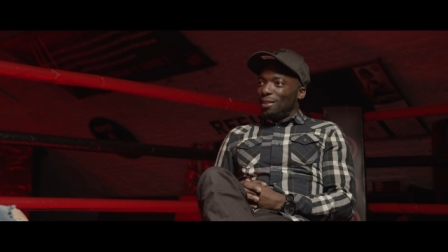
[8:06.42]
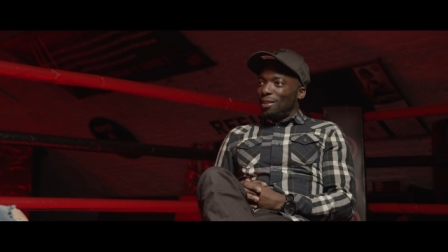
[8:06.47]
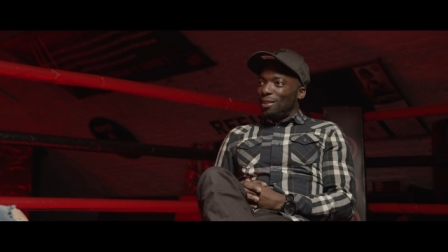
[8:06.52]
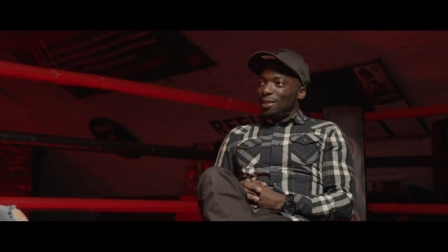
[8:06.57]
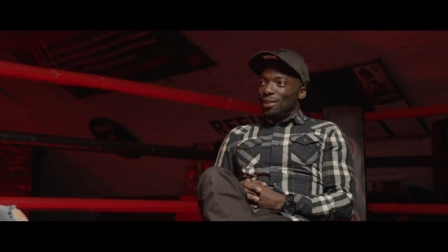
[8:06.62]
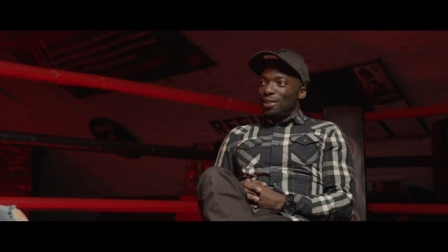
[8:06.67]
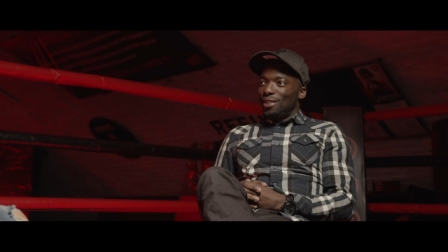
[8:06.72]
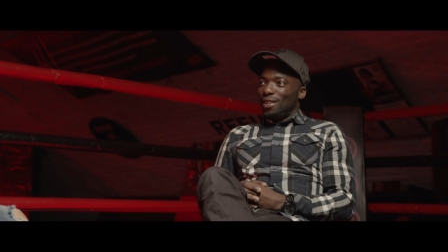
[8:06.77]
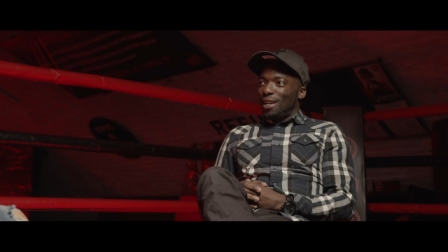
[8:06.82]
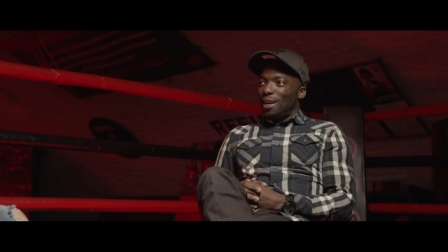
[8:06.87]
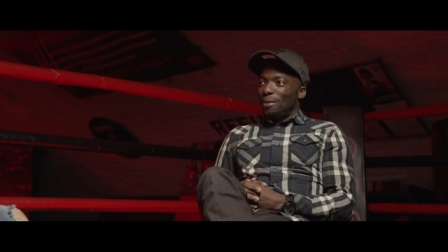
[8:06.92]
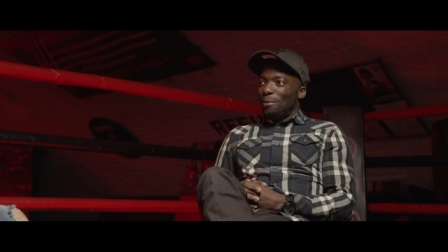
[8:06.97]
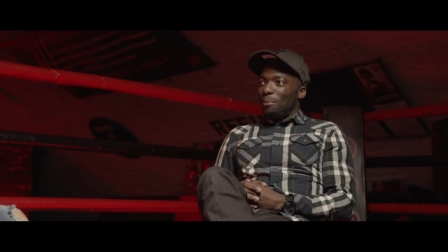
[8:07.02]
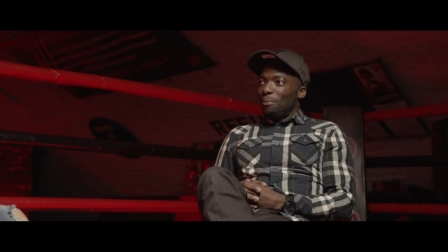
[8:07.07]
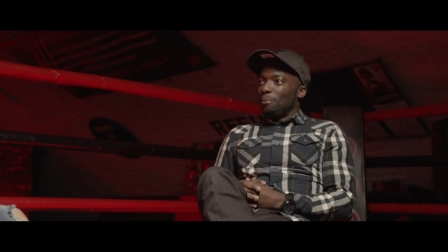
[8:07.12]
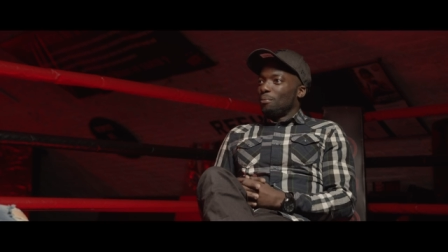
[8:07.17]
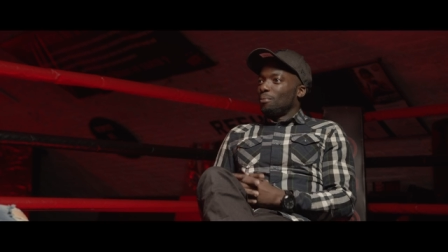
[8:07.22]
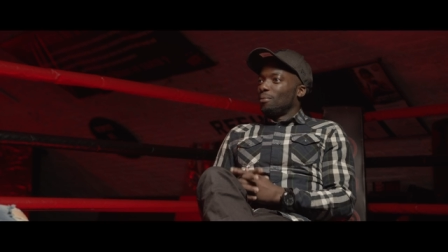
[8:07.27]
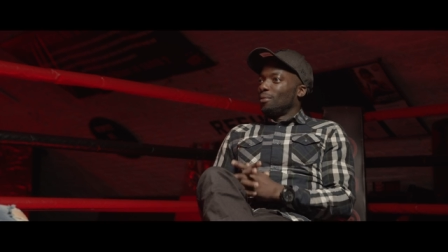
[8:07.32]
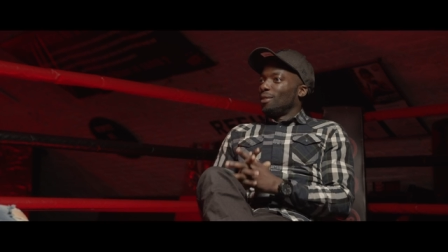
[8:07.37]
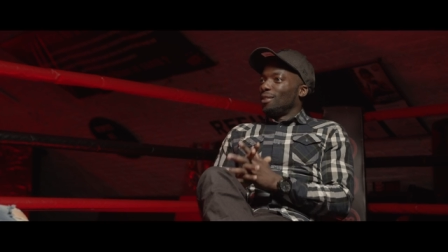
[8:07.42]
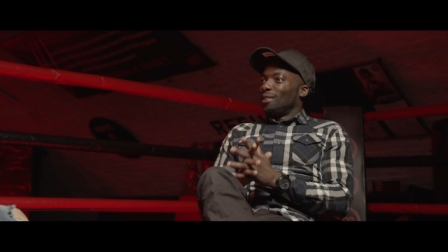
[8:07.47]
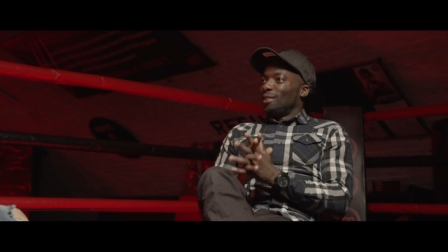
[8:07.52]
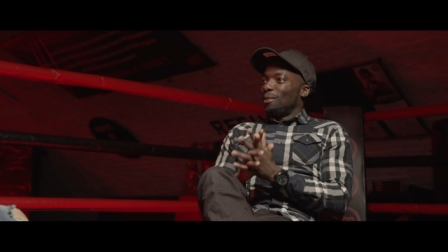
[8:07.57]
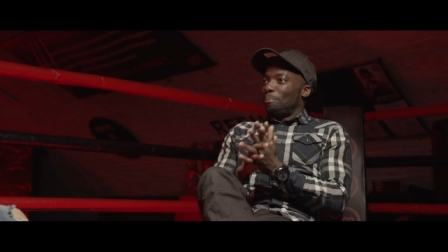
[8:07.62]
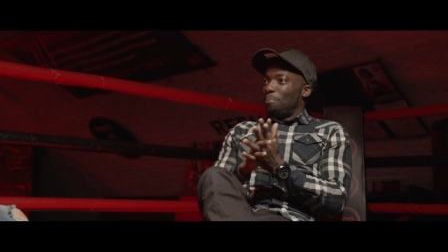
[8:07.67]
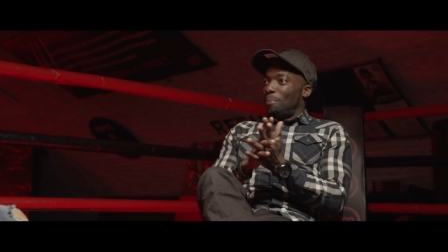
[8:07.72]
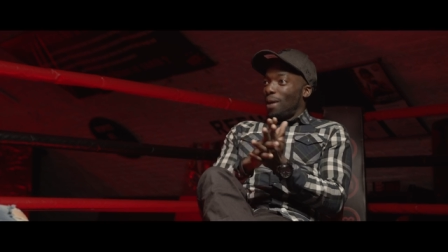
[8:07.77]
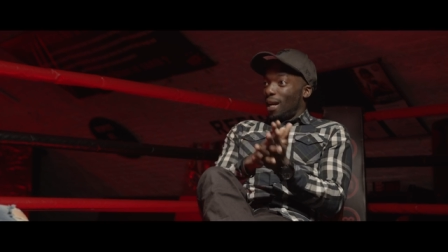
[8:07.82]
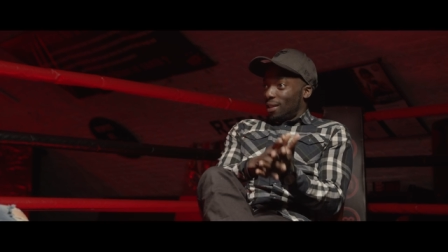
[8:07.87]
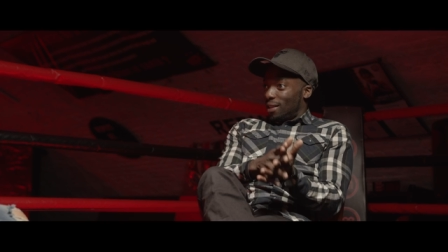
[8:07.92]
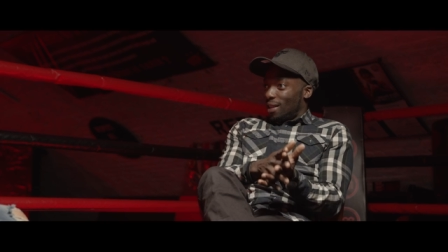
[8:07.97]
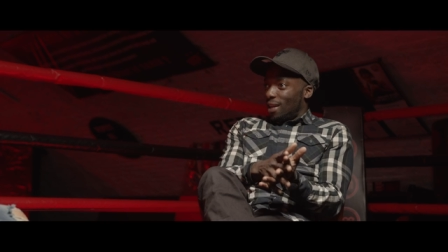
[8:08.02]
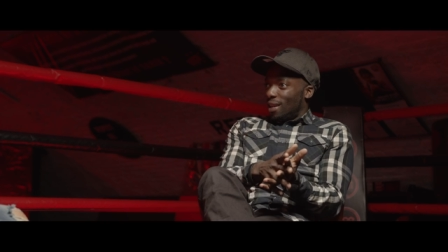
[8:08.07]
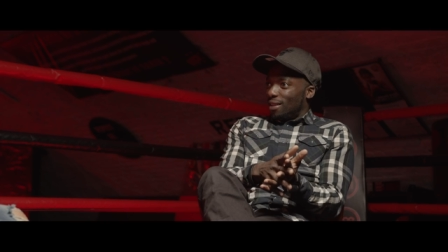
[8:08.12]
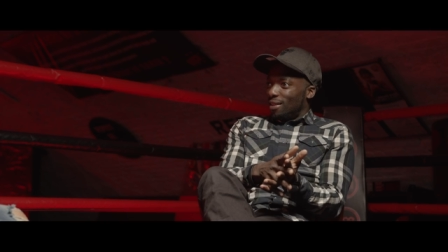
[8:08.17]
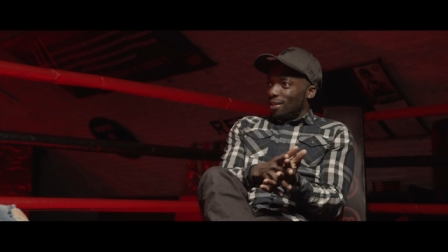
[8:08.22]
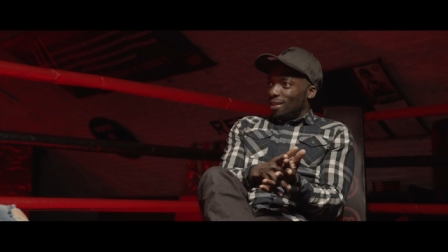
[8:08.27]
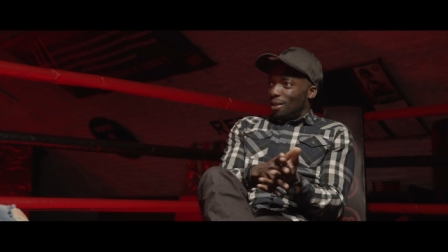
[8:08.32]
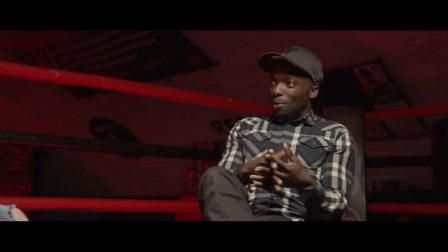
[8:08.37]
Because back
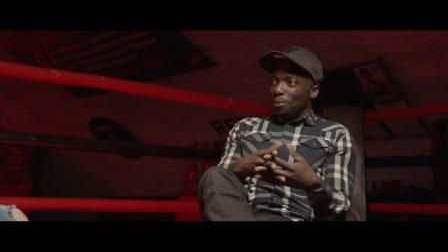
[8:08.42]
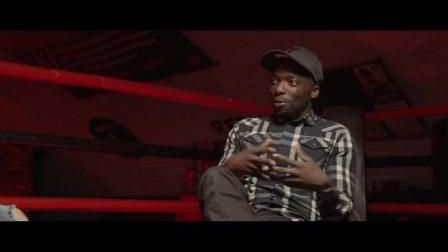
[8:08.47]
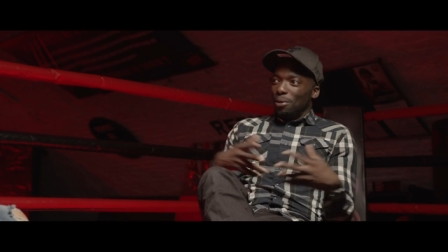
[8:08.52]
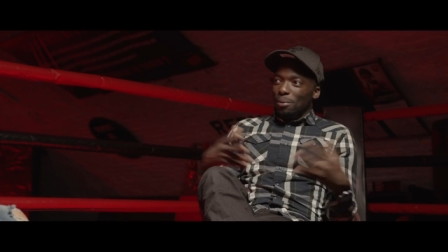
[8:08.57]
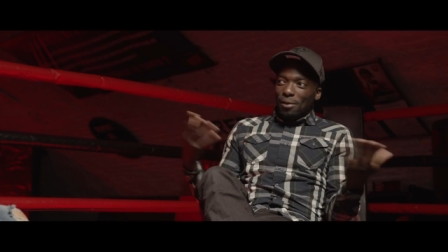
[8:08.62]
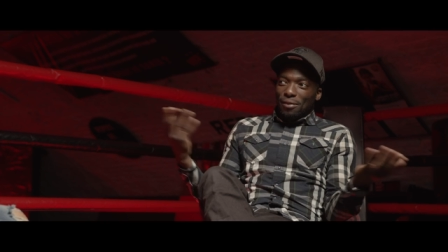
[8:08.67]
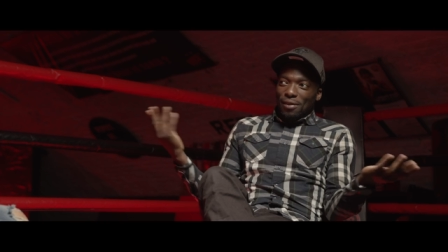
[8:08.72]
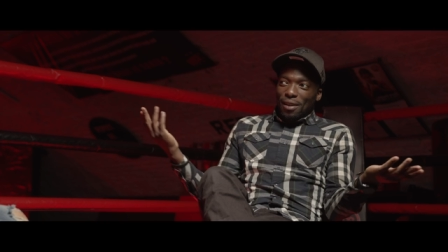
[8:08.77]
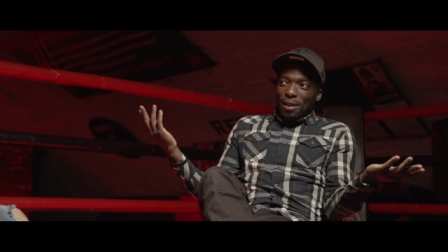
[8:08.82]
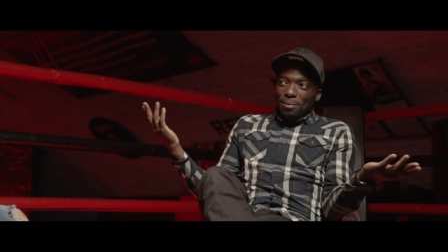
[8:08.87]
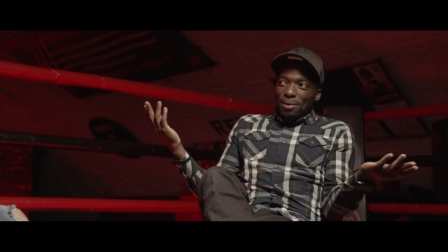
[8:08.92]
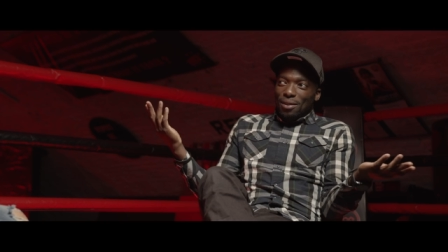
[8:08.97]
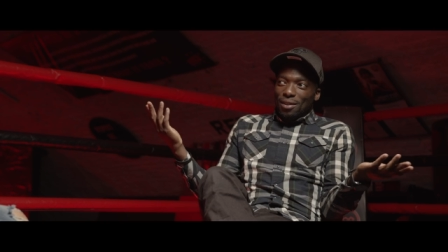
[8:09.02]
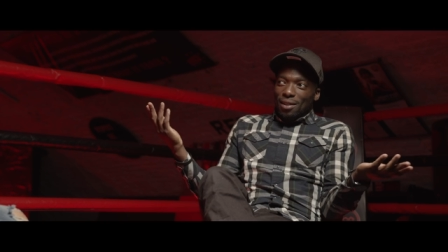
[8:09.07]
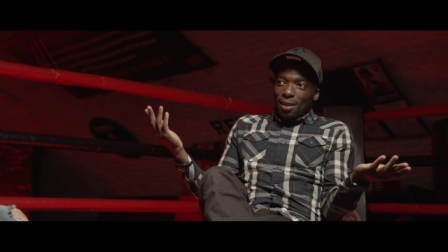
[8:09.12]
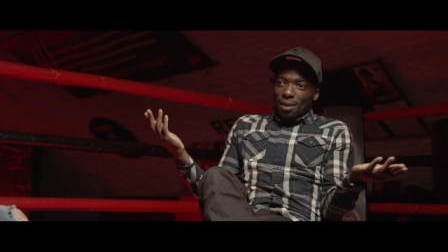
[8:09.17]
then I wanted to be famous,